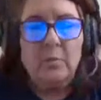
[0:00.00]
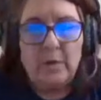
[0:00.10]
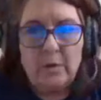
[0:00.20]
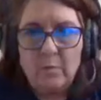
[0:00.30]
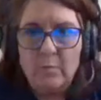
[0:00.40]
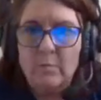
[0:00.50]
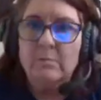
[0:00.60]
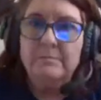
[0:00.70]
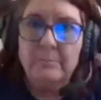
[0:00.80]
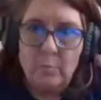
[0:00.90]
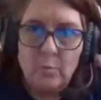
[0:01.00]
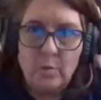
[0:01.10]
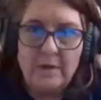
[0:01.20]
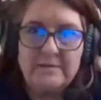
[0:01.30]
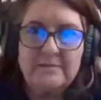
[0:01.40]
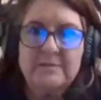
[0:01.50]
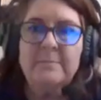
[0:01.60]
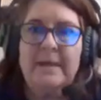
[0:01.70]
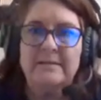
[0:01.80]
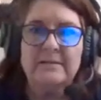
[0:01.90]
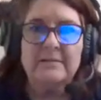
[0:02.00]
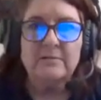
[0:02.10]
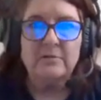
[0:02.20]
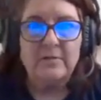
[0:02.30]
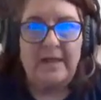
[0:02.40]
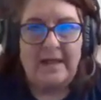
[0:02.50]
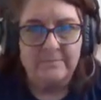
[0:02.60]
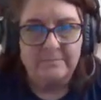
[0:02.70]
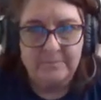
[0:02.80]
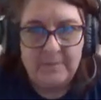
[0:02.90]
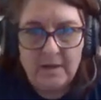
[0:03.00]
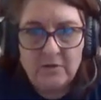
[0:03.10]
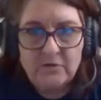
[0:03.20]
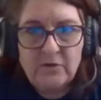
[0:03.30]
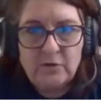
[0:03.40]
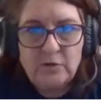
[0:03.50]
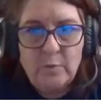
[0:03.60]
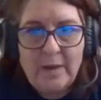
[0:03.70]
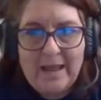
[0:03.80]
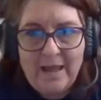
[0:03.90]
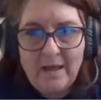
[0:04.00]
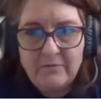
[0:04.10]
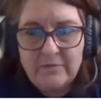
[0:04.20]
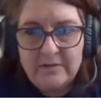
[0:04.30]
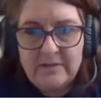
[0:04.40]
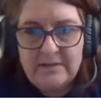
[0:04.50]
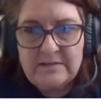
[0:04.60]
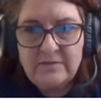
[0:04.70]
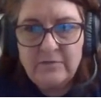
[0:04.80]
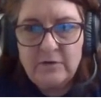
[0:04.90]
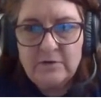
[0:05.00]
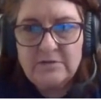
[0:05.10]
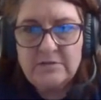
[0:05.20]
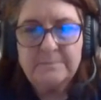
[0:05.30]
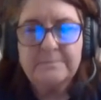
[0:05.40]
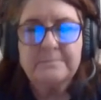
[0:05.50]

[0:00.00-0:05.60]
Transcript: Well, what makes it do that? So you have these different